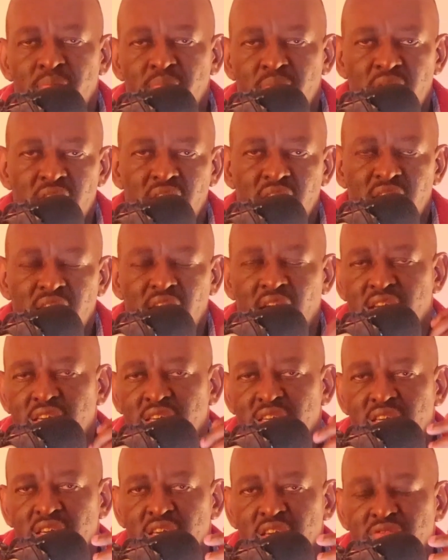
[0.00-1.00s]
Meaning
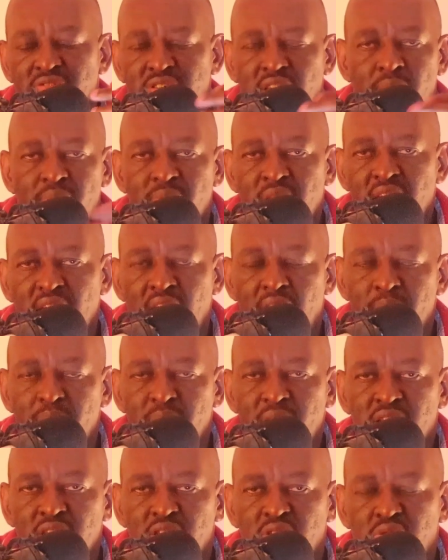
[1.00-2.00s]
that if something
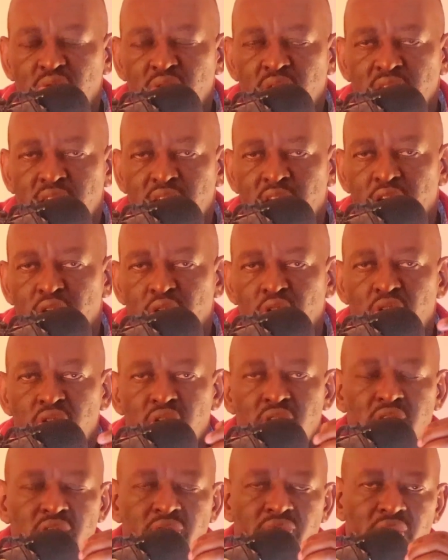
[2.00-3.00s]
happened to your
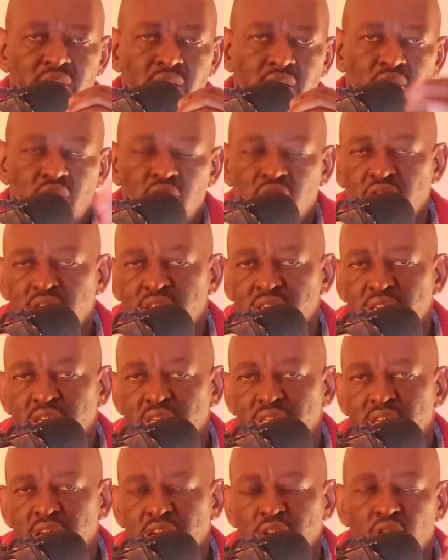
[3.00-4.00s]
channel, if it got
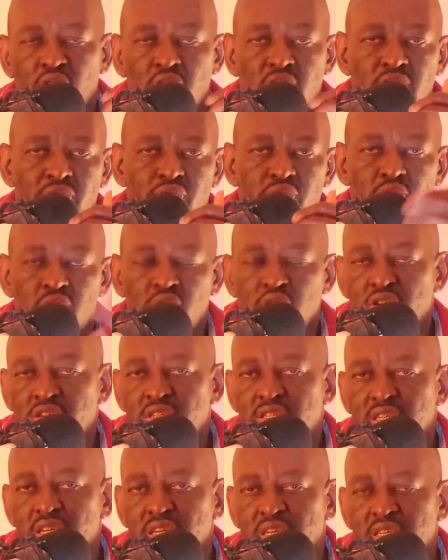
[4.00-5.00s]
deleted or if you
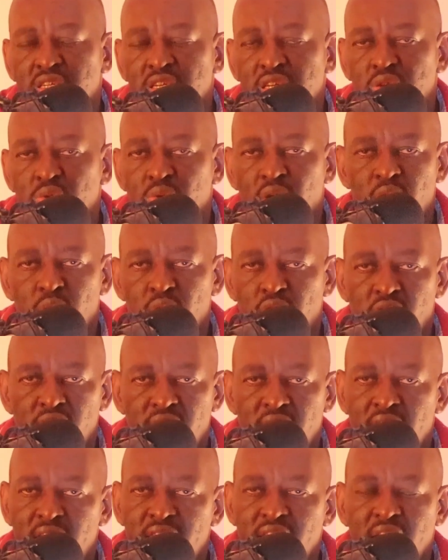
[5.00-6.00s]
lost it in one way or
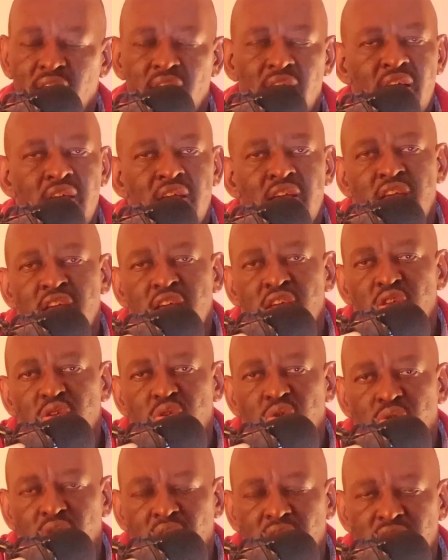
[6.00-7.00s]
the other,
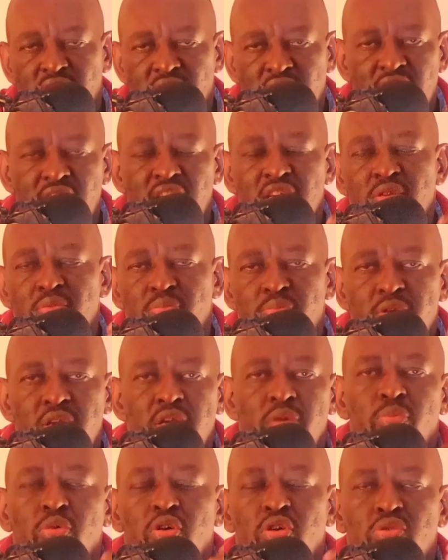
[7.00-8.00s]
can still be
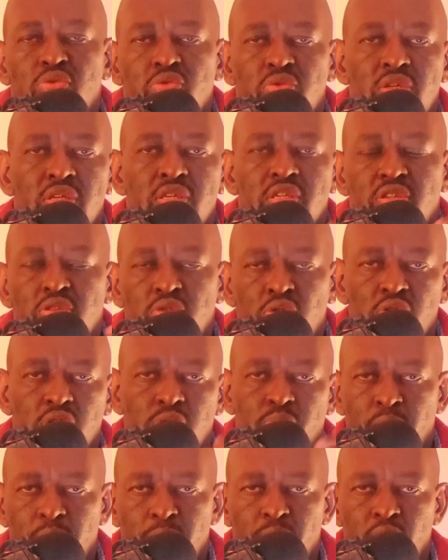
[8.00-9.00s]
able to reach
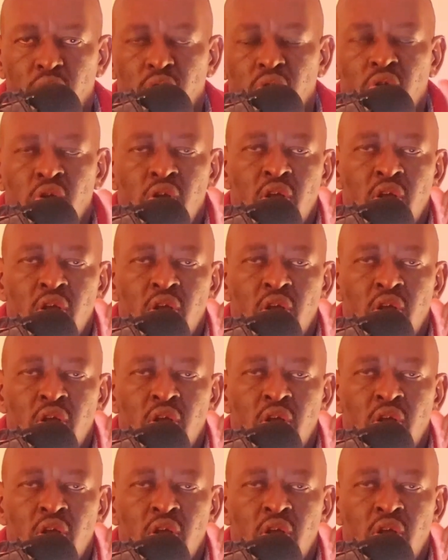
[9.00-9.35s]
those people.